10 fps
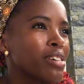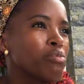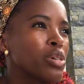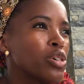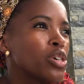
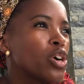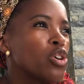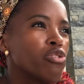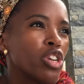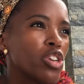can be
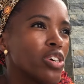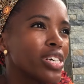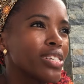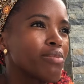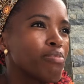
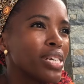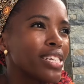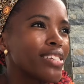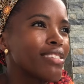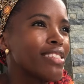overlooked, but
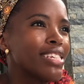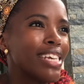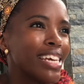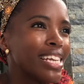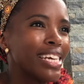the
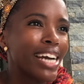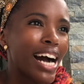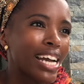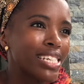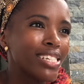daily
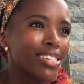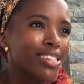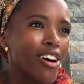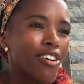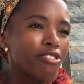kindness
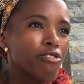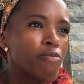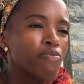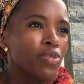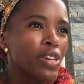of
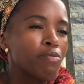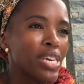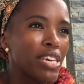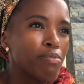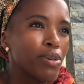
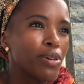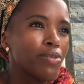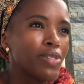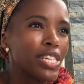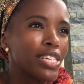people
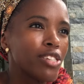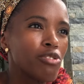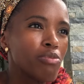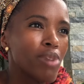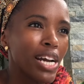just
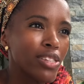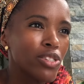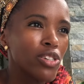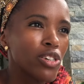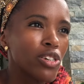reminds
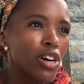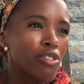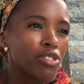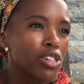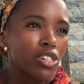you
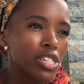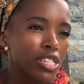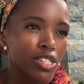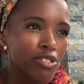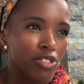of the
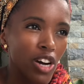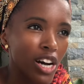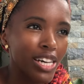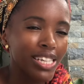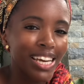goodness of
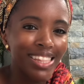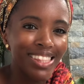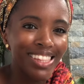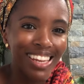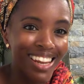God
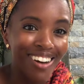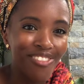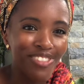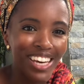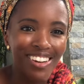and the love
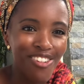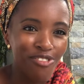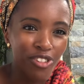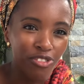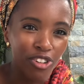that
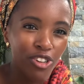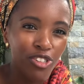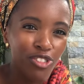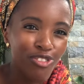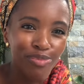
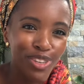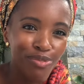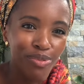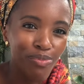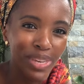overflows from
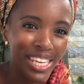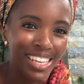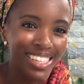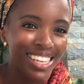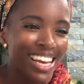human
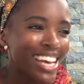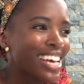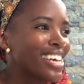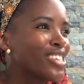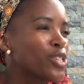beings.
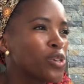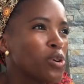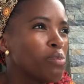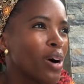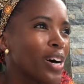It's so
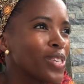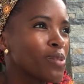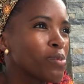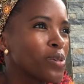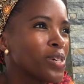
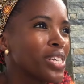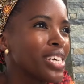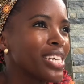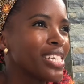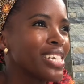possible.
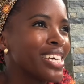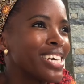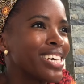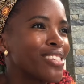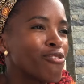
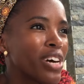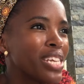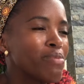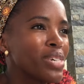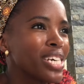It's
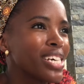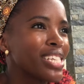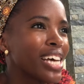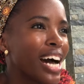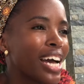funny because
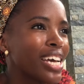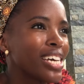I